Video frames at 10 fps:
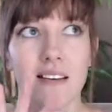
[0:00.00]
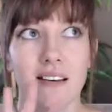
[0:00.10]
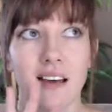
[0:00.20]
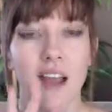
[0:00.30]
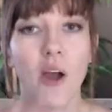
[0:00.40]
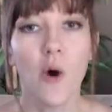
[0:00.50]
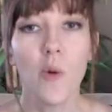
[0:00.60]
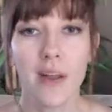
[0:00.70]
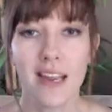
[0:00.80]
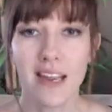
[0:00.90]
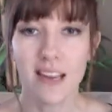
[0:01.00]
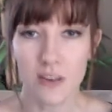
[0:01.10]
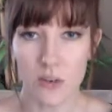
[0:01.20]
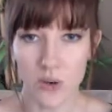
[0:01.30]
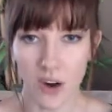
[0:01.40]
I hope I can get it
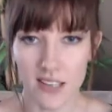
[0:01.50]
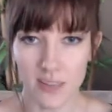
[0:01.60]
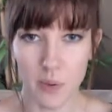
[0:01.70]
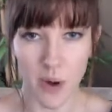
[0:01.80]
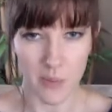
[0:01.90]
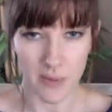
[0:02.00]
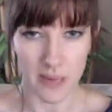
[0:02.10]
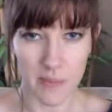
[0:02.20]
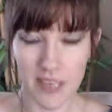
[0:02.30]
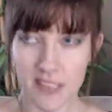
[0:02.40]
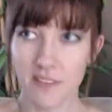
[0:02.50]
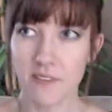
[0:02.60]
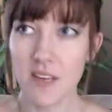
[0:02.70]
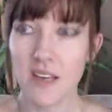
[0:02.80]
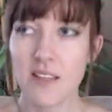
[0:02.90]
across properly, because I
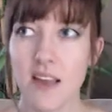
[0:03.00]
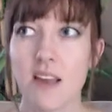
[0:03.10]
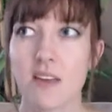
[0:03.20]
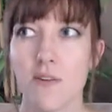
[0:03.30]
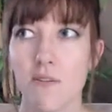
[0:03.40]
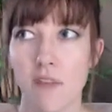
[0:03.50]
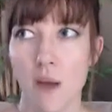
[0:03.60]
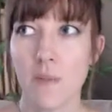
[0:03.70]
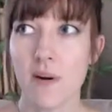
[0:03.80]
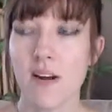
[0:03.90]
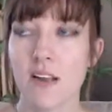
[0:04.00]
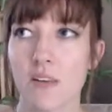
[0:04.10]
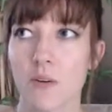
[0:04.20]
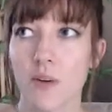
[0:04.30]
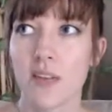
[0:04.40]
feel like November is
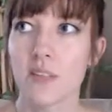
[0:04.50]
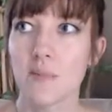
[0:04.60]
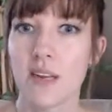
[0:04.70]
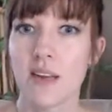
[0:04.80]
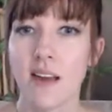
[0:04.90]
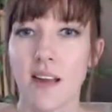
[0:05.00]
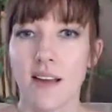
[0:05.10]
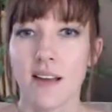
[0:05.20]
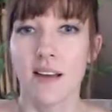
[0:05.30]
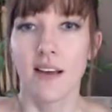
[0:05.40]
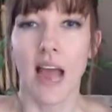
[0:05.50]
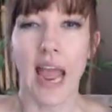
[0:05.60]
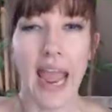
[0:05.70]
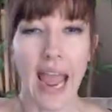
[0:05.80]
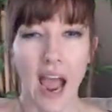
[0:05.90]
going to be,
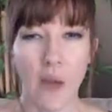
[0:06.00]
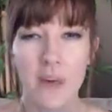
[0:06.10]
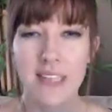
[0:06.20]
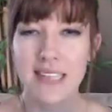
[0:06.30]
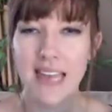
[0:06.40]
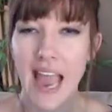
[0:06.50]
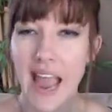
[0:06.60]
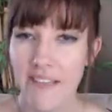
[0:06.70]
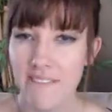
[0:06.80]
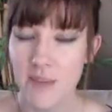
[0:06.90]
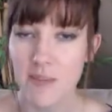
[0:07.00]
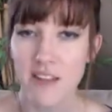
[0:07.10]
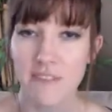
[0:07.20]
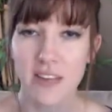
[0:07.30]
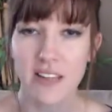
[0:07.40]
I want to say heavy, but I
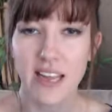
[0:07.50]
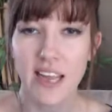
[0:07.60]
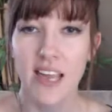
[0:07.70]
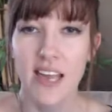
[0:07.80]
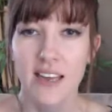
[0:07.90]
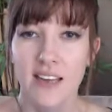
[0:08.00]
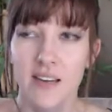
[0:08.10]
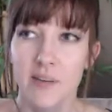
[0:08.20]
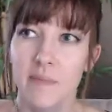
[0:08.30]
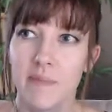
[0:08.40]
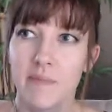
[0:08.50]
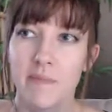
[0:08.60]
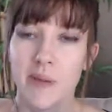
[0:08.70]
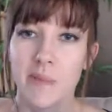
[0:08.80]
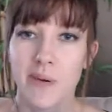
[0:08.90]
feel like
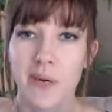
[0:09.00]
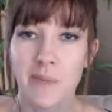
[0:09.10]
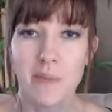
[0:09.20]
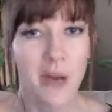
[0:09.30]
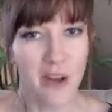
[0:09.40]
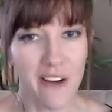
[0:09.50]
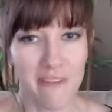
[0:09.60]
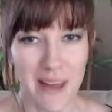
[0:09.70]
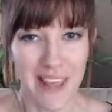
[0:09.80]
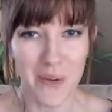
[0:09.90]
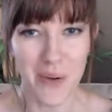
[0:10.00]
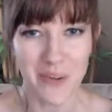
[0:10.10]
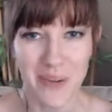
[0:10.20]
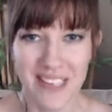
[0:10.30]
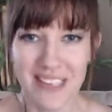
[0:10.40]
people are going to be put off by that word
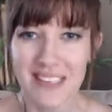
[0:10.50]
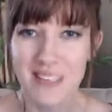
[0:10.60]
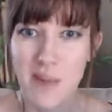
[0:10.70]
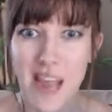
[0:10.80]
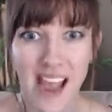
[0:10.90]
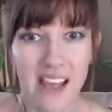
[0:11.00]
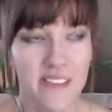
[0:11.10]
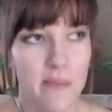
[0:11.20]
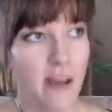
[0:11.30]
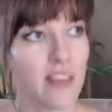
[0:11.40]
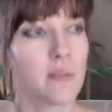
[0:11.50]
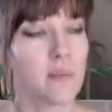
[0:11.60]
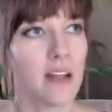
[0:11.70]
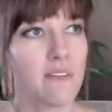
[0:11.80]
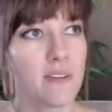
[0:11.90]
when I say it's going to be a heavy month.
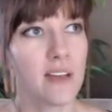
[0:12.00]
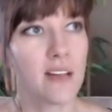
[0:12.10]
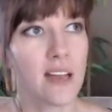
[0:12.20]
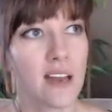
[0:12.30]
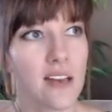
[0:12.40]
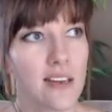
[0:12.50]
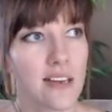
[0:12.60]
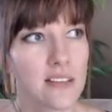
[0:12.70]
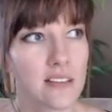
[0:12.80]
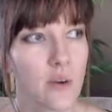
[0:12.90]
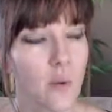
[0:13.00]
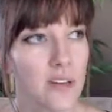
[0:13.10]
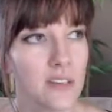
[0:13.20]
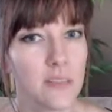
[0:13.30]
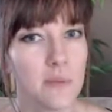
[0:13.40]
But I feel like it is
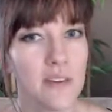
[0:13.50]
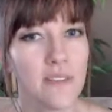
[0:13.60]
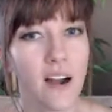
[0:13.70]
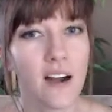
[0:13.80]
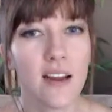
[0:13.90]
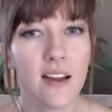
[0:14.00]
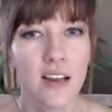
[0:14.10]
going to be very,